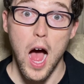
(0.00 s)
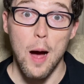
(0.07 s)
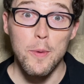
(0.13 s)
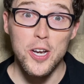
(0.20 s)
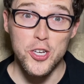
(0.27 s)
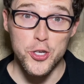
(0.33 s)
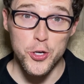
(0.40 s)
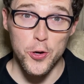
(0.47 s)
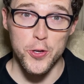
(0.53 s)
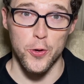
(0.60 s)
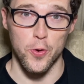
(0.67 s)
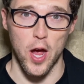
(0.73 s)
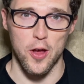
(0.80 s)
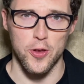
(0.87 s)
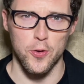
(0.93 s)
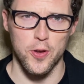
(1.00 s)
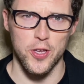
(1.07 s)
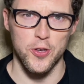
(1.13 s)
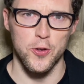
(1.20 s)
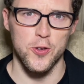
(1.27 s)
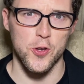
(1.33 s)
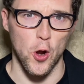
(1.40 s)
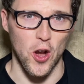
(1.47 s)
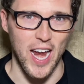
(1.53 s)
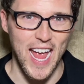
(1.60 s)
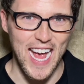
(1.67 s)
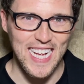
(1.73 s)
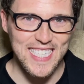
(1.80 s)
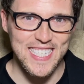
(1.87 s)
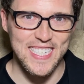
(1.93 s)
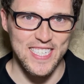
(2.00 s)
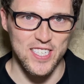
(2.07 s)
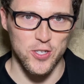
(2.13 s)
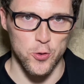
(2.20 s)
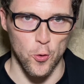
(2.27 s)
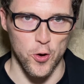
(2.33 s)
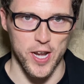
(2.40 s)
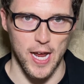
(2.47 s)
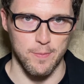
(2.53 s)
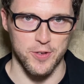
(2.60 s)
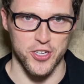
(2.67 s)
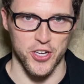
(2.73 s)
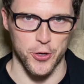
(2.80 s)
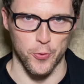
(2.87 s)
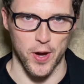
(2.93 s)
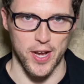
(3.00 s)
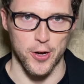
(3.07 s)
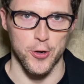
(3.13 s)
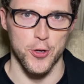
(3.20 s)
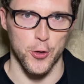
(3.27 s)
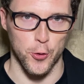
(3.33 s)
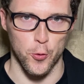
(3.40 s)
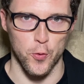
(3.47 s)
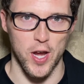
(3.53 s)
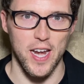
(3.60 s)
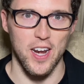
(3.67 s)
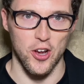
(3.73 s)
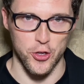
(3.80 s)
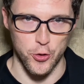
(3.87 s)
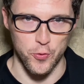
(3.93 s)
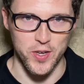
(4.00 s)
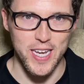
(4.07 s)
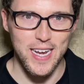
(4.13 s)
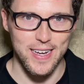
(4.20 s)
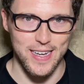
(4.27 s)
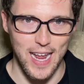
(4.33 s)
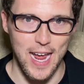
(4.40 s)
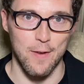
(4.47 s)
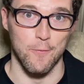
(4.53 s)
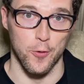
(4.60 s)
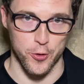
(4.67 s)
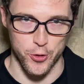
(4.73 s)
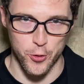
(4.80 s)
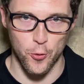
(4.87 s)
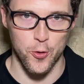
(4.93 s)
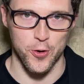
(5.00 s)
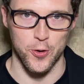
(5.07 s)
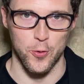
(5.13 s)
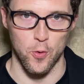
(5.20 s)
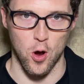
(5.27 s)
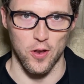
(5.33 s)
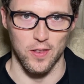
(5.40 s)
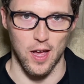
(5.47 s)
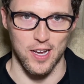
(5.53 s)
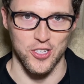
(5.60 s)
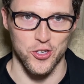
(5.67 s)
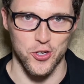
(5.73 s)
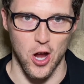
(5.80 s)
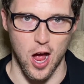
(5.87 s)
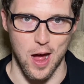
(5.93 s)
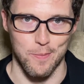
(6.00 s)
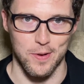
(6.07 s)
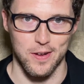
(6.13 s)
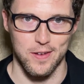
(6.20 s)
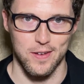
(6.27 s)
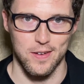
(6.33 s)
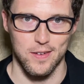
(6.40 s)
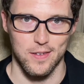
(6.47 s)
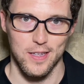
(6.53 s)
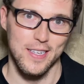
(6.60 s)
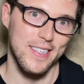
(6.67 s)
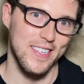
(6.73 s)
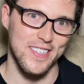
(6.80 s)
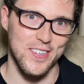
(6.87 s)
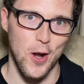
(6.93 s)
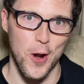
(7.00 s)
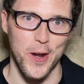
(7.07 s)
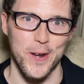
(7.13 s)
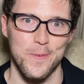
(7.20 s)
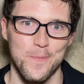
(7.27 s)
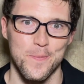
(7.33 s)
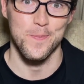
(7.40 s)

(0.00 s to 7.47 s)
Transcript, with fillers: I'm going to show you how you can use our Etsy store name generator to create a unique name for your new online shop. Let's get started.